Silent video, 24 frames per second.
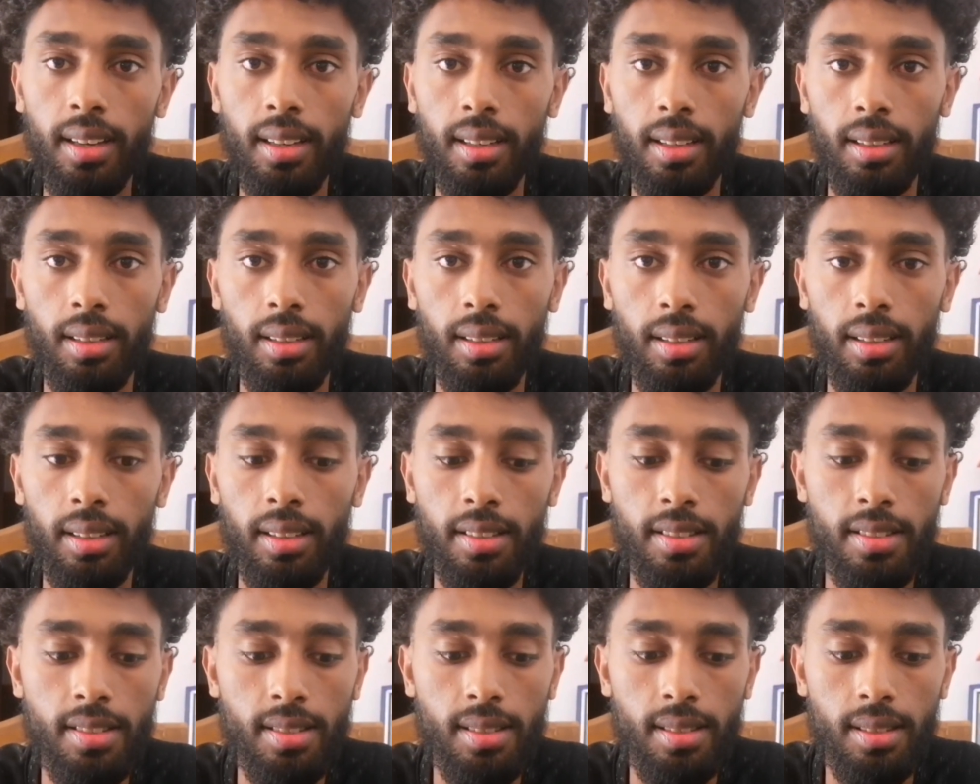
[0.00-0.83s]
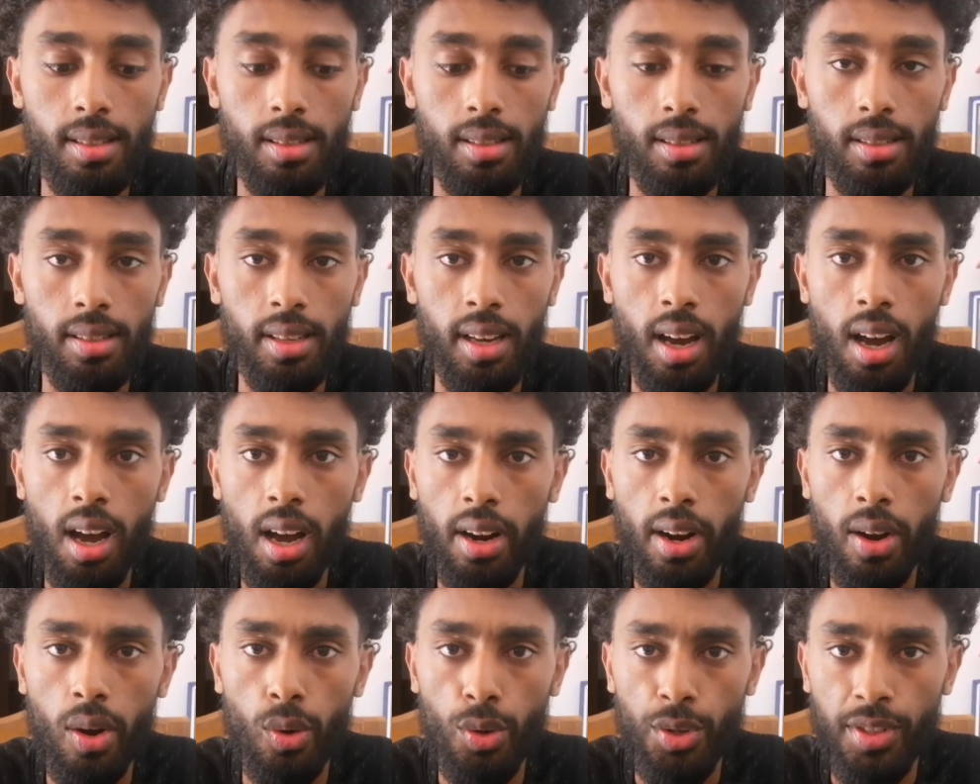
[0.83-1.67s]
It's a Yagara
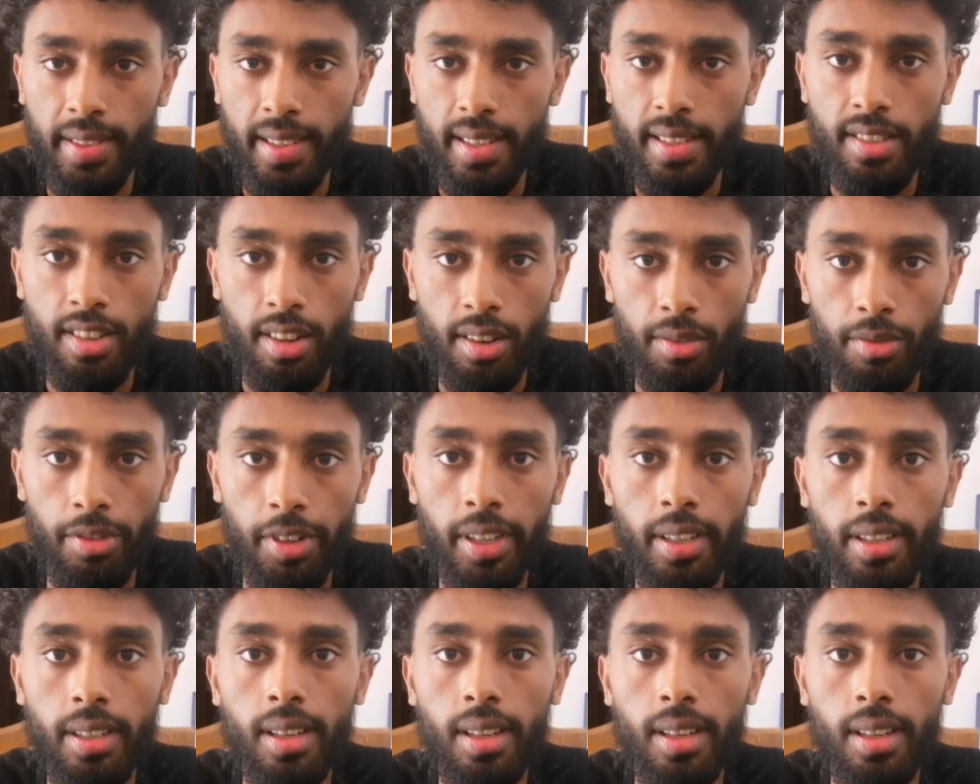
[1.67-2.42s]
hosted server.